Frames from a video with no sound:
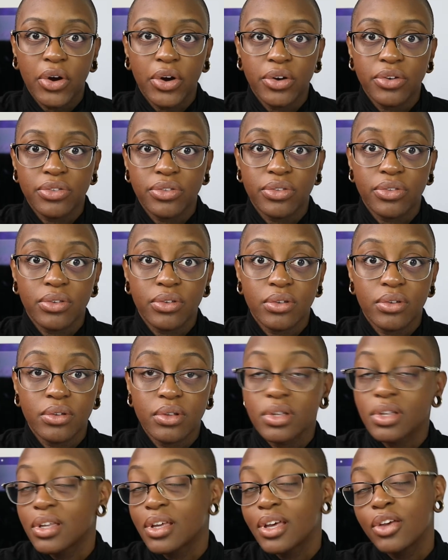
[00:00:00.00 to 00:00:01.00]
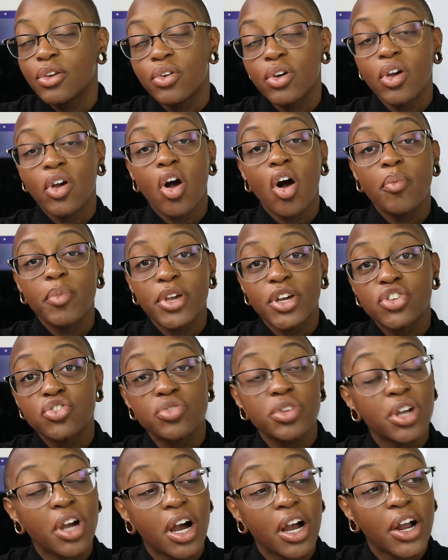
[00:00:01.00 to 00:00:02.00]
Earth. You can call me a
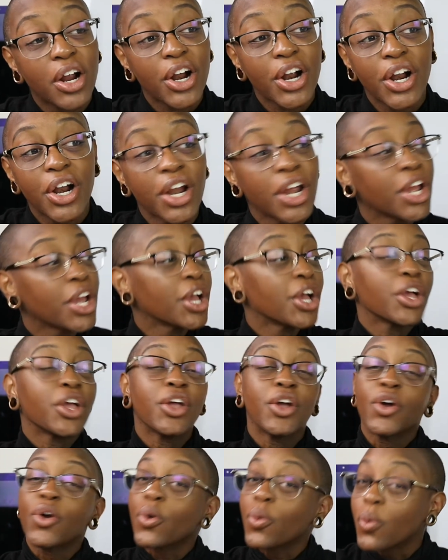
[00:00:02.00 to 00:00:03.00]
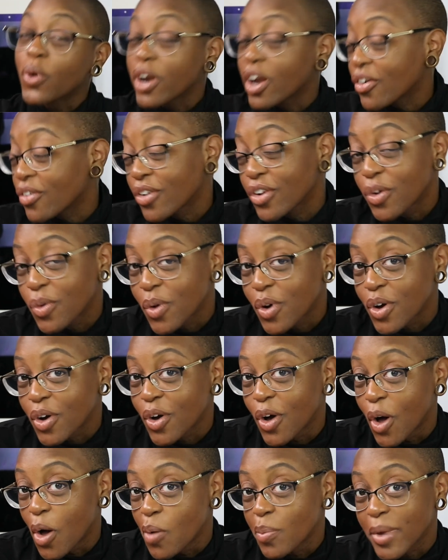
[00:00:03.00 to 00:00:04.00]
tree hugger or whatever you want
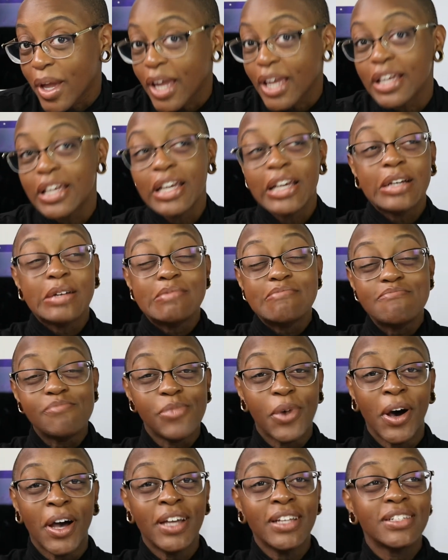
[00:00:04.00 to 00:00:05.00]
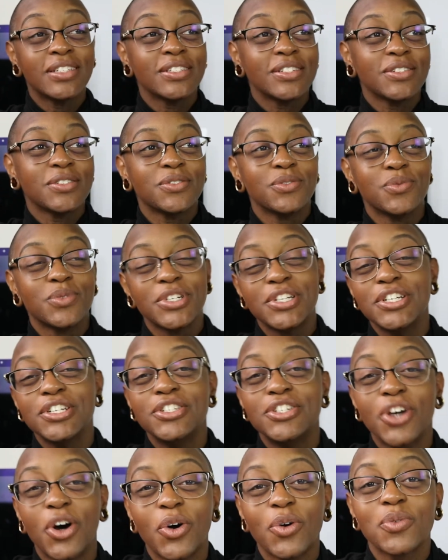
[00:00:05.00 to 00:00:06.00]
to call me, but
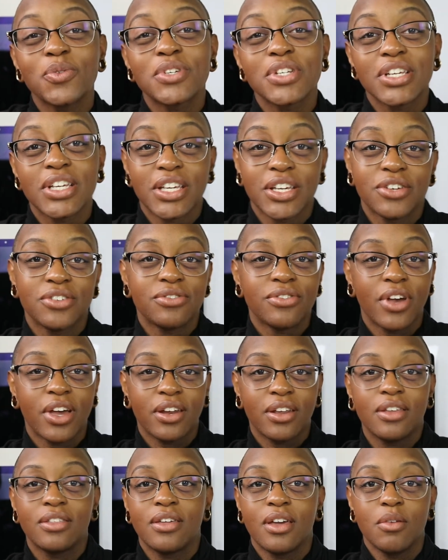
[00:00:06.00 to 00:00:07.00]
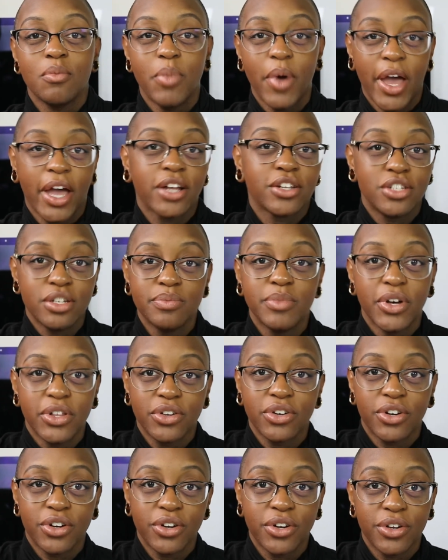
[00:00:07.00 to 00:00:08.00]
we don't give anything back to
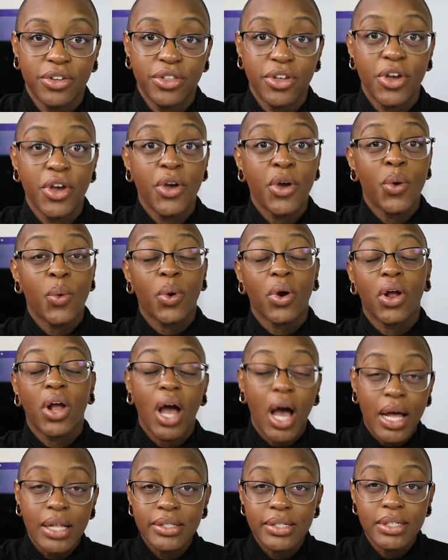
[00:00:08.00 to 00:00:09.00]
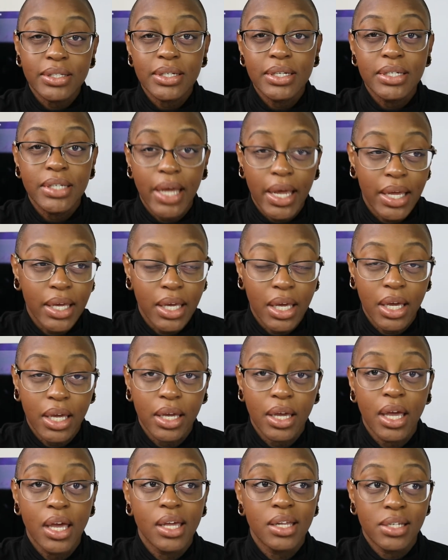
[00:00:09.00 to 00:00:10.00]
Mother Earth. We're constantly
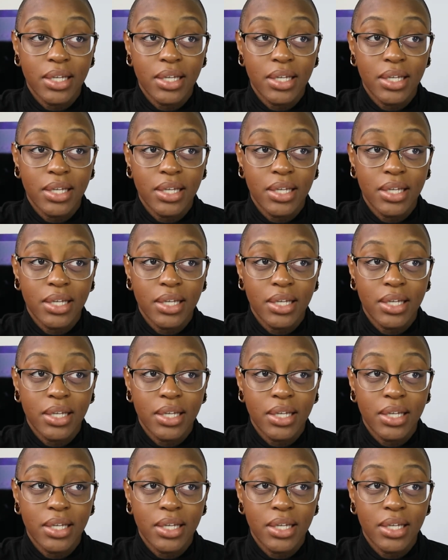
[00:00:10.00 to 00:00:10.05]
taking.